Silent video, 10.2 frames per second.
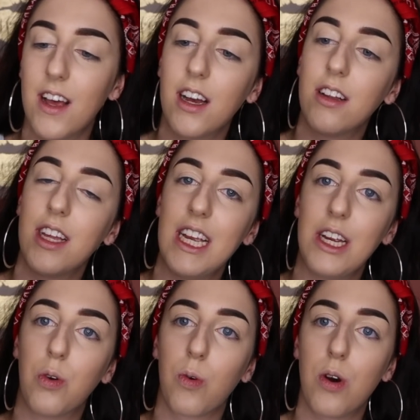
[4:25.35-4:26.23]
ugly,
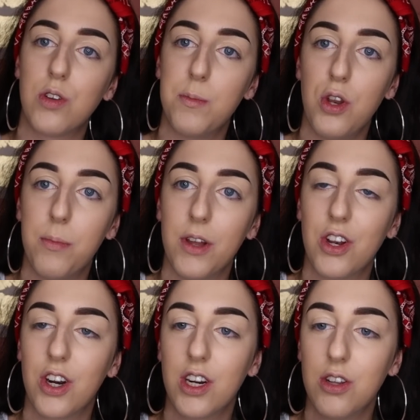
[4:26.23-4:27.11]
gross beauty
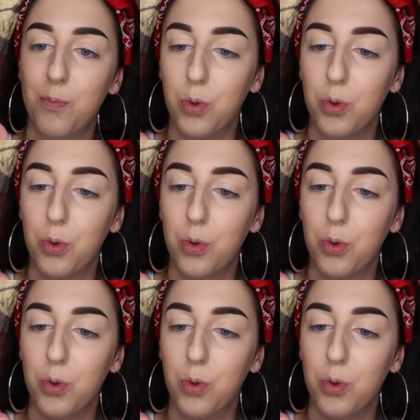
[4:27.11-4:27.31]
blender.